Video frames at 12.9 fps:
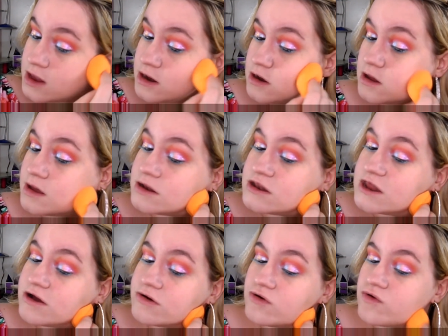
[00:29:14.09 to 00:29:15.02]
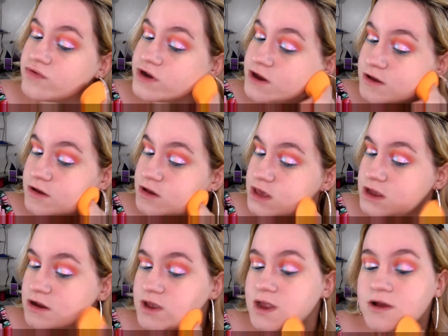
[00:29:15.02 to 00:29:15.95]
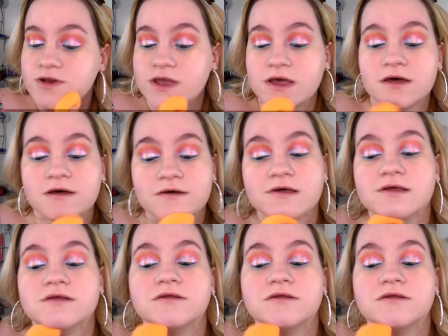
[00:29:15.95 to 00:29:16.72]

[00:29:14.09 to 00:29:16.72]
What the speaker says: and down over near your ear area,